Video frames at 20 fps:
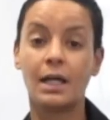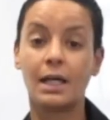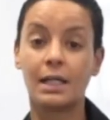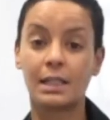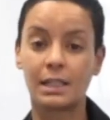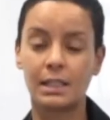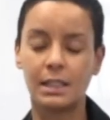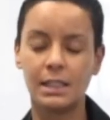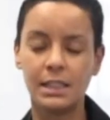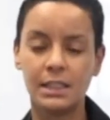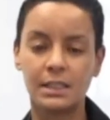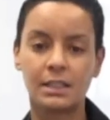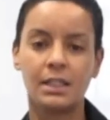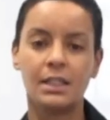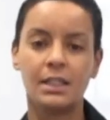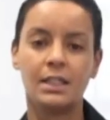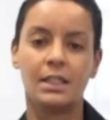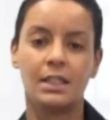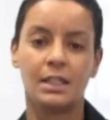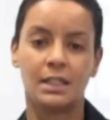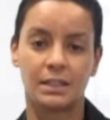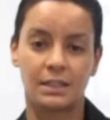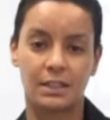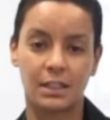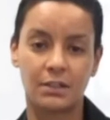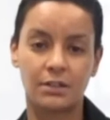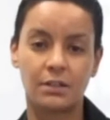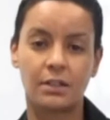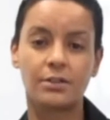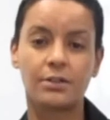At least
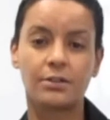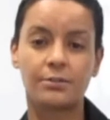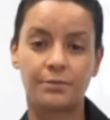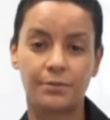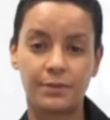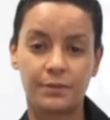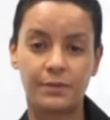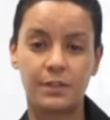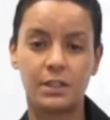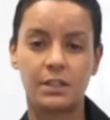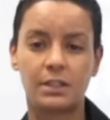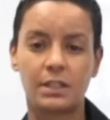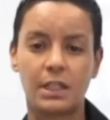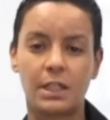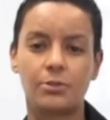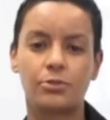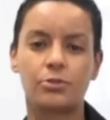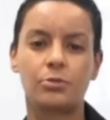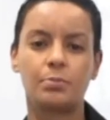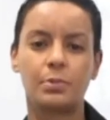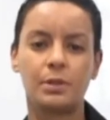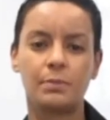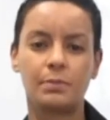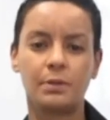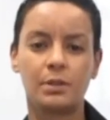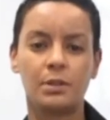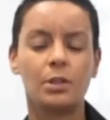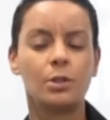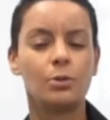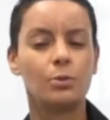650,000
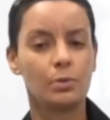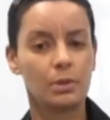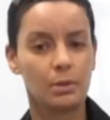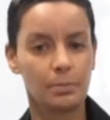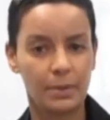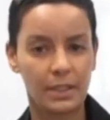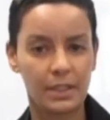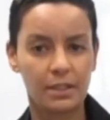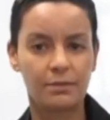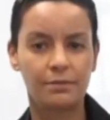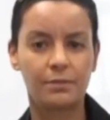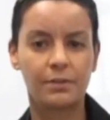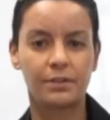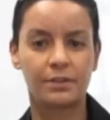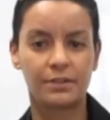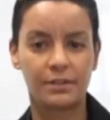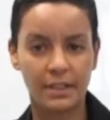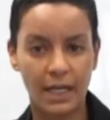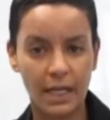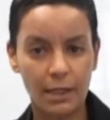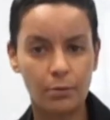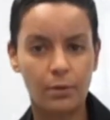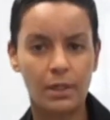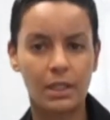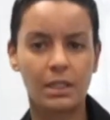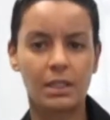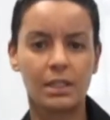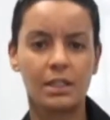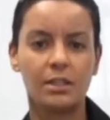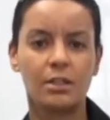people will benefit
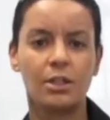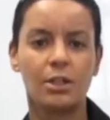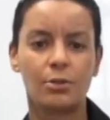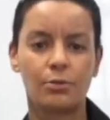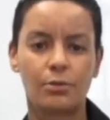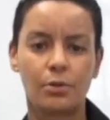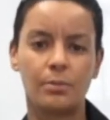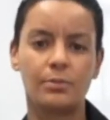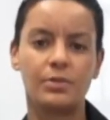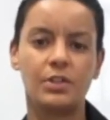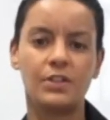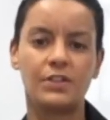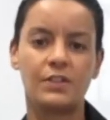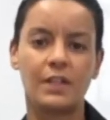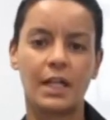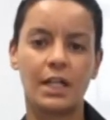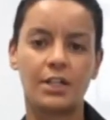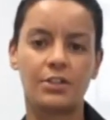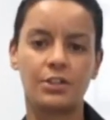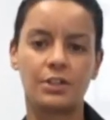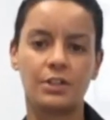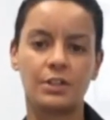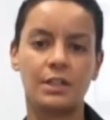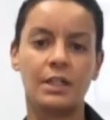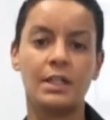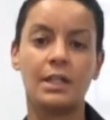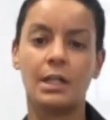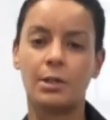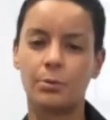directly from this action